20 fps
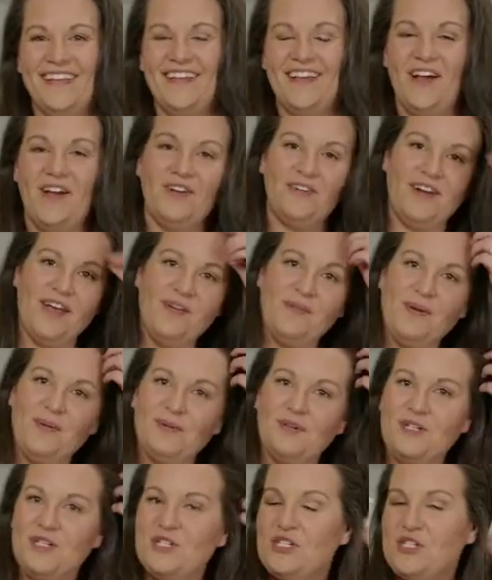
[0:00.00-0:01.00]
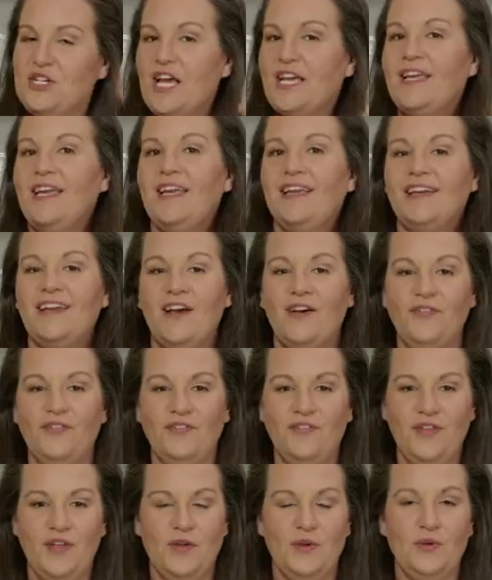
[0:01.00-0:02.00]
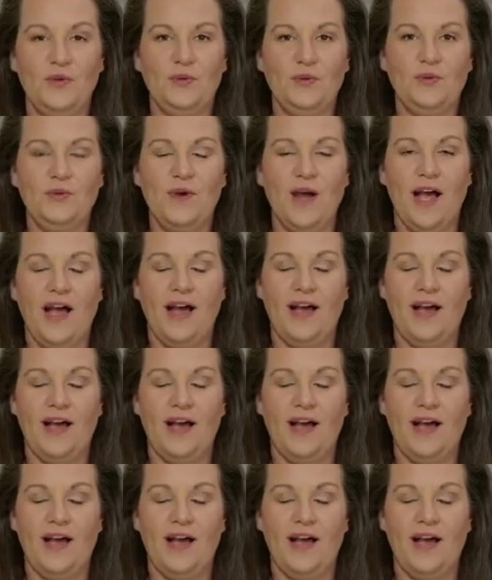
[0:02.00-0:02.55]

All right, we were just checking a few,